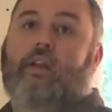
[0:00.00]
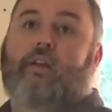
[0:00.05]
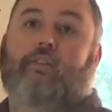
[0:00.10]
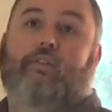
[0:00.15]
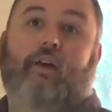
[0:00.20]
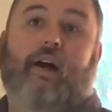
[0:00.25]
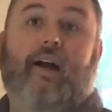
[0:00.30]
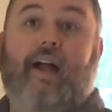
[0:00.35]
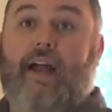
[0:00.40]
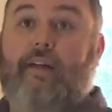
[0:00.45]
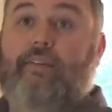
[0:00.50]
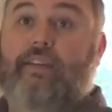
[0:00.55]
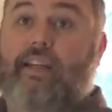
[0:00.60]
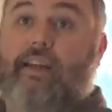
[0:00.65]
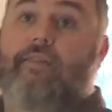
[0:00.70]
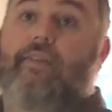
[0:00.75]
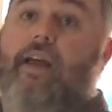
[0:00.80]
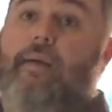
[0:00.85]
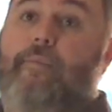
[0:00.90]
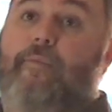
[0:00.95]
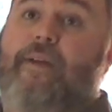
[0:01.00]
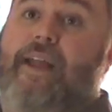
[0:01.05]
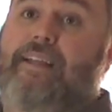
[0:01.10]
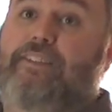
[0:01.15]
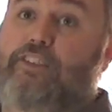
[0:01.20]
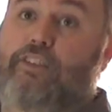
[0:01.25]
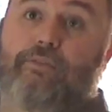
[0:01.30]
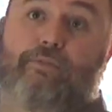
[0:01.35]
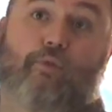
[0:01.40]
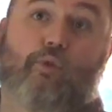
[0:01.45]
So I have to give that
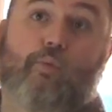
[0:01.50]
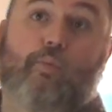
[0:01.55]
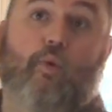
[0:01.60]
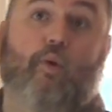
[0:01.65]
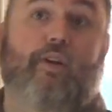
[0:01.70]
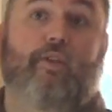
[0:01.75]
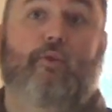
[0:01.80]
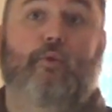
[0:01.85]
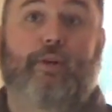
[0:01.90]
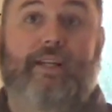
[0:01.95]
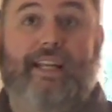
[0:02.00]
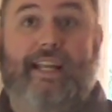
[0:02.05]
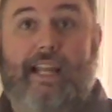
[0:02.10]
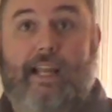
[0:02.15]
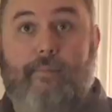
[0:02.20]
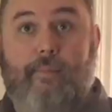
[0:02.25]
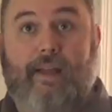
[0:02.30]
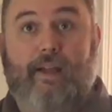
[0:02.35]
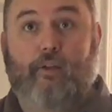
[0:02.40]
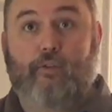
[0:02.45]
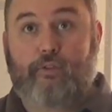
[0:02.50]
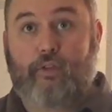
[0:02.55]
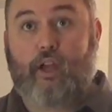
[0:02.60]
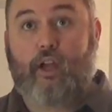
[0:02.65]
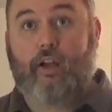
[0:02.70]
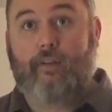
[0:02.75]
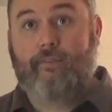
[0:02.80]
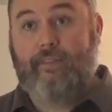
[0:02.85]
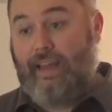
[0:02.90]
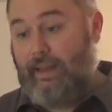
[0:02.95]
patient 4.3 mLs
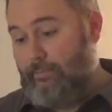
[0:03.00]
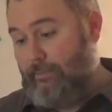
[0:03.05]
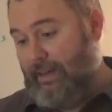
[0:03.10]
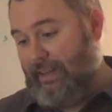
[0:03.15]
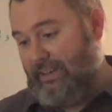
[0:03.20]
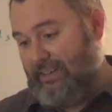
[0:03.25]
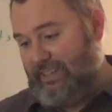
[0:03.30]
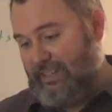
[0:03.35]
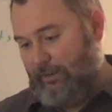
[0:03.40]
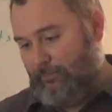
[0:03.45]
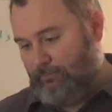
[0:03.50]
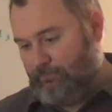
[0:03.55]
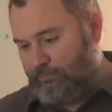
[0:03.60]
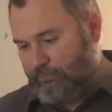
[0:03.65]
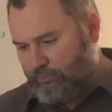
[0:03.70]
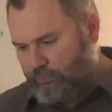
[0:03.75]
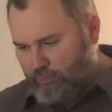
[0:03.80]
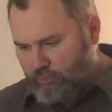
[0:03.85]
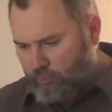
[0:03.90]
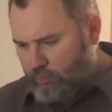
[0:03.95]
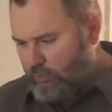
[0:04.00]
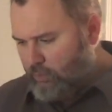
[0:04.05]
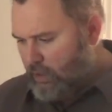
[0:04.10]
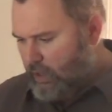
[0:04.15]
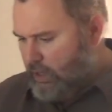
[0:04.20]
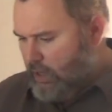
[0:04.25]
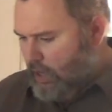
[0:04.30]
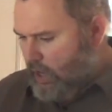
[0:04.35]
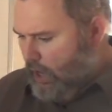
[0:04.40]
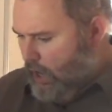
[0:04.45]
of that medicine.
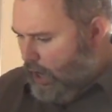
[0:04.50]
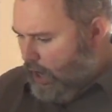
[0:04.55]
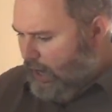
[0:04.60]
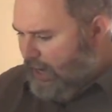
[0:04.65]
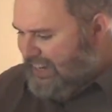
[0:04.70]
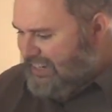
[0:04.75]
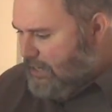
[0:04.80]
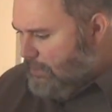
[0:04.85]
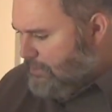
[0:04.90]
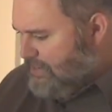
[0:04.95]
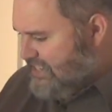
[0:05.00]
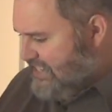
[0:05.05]
Alright, number